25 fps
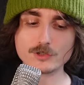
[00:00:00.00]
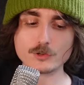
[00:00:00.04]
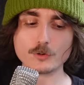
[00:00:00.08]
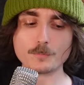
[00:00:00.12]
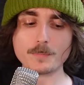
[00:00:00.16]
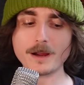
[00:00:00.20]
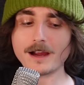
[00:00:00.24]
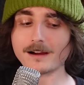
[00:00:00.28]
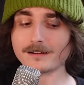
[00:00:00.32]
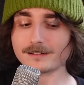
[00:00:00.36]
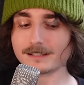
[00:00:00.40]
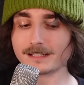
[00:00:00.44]
also
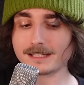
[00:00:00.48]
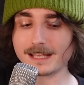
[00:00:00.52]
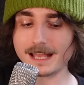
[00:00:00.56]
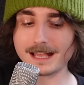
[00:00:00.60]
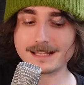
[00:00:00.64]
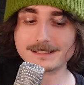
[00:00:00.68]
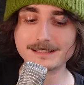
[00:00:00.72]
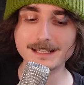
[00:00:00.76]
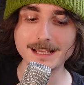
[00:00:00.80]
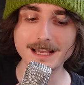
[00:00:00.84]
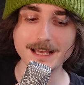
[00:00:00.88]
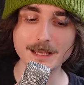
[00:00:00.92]
apparently
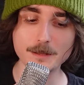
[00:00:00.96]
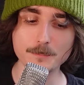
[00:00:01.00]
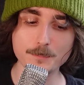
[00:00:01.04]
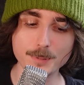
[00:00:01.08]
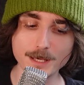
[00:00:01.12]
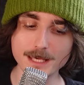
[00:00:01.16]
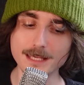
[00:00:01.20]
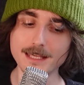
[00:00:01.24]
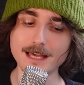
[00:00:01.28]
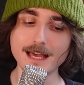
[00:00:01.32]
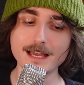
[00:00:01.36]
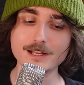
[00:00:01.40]
has a
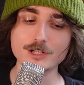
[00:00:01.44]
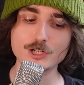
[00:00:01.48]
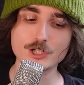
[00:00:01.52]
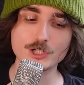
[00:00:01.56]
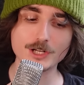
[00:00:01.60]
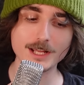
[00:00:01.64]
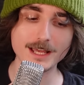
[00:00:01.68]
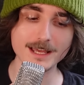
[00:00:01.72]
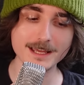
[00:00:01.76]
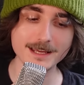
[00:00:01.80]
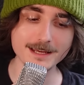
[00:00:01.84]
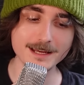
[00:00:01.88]

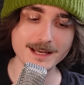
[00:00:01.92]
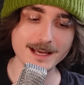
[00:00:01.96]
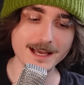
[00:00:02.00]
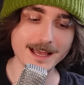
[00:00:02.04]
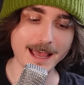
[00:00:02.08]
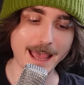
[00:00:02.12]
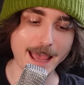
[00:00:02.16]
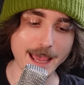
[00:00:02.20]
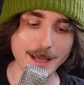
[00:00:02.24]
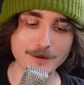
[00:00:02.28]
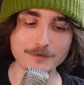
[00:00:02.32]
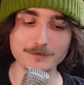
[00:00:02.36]
PhD,
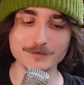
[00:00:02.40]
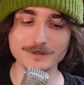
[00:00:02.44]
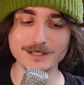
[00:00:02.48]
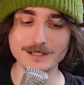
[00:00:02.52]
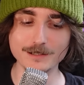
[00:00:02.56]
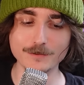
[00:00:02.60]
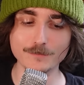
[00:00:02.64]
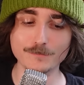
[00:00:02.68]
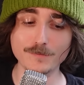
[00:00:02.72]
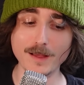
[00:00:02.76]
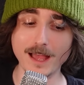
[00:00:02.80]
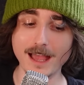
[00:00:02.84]

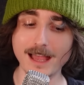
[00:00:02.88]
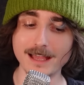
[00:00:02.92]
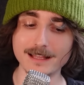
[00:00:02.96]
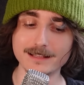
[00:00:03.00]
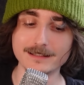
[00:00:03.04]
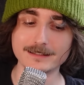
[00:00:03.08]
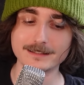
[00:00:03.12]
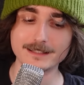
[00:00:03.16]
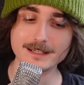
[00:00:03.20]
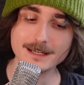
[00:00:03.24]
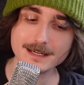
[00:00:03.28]
MDiv, and